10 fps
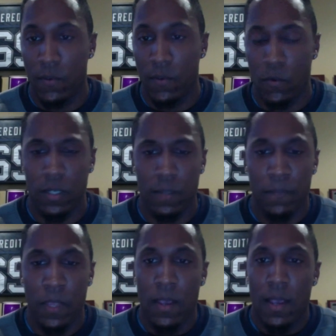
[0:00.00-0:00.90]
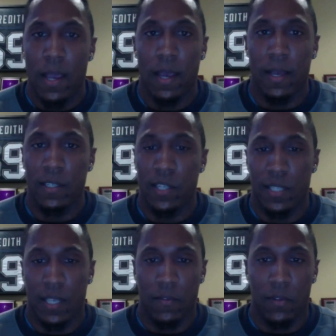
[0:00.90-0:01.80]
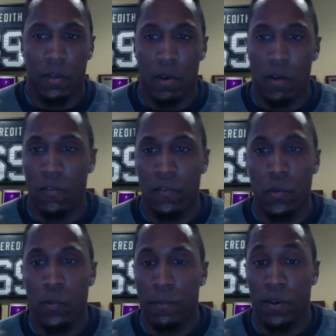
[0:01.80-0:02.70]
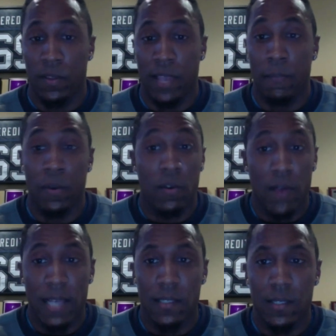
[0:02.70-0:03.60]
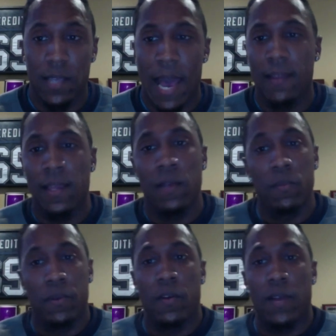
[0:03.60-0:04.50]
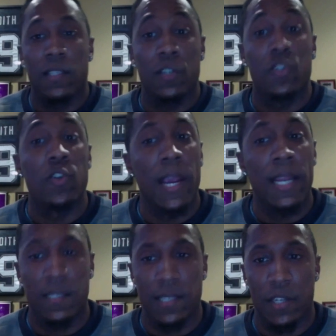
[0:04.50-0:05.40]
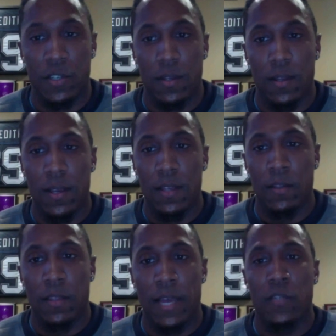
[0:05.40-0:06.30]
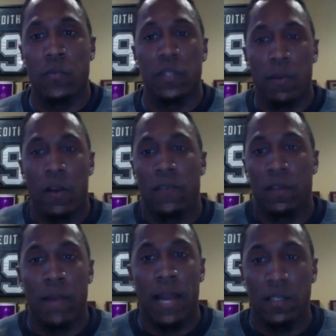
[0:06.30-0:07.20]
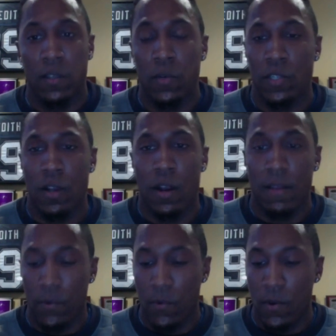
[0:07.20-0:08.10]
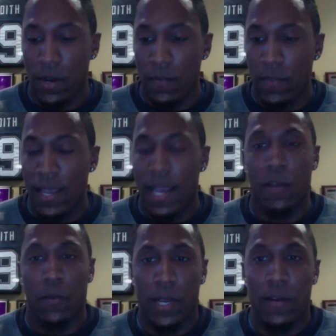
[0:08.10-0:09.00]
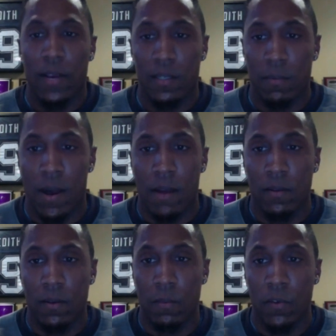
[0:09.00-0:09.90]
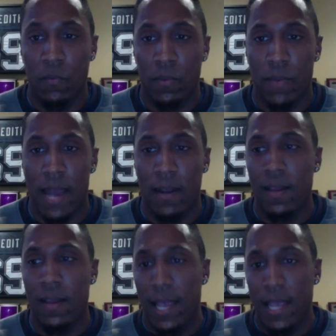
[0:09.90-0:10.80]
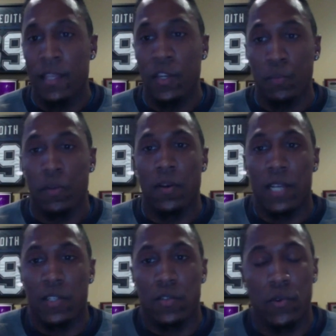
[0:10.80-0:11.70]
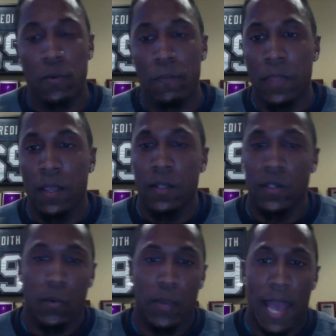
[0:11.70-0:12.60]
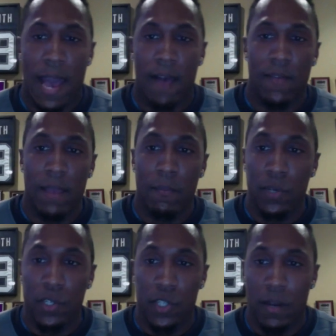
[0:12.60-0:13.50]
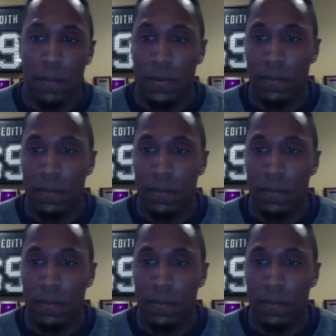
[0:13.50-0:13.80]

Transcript: different ones. Just to give you a little overview, they progress how they would progress in a training session. So that's what's perfect about it. So we start everyone at a regressed model or movement pattern, and then you progress through. So we have a push-up